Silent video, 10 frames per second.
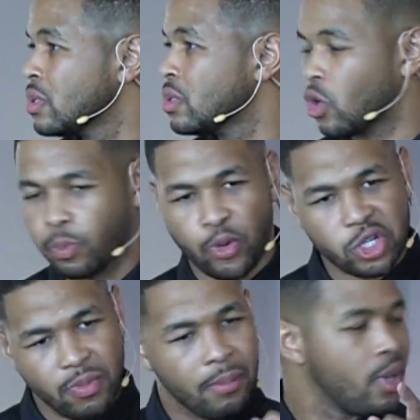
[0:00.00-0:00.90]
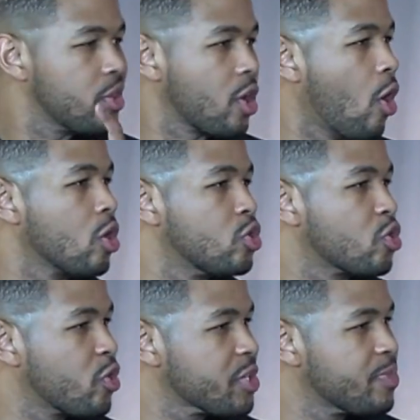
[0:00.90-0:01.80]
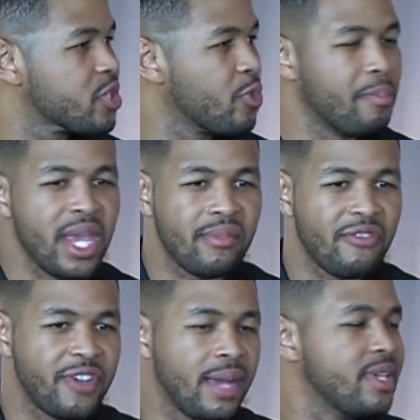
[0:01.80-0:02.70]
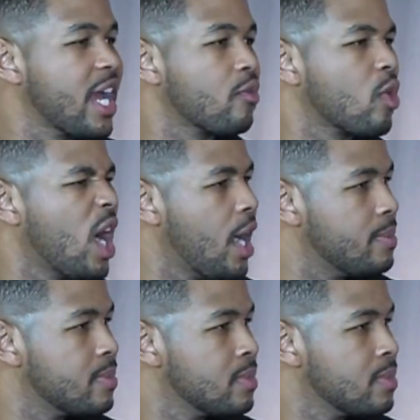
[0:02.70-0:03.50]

You know, the person my mother called on Christmas when me and my family got robbed,